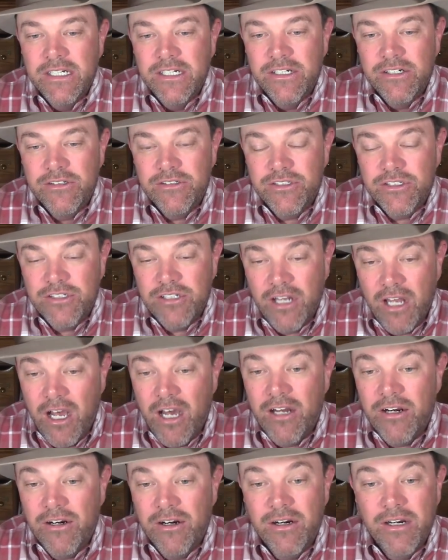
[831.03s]
Your
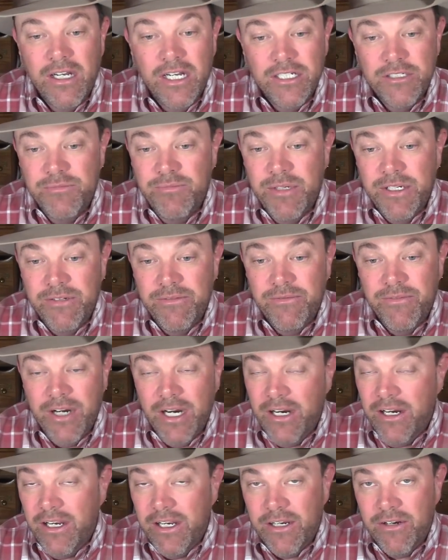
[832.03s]
slaughter has been
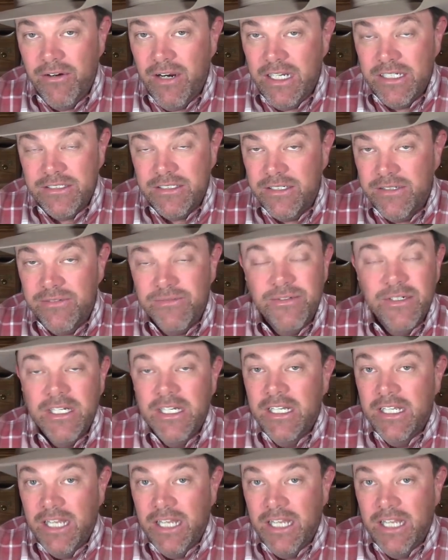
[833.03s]
very aggressive.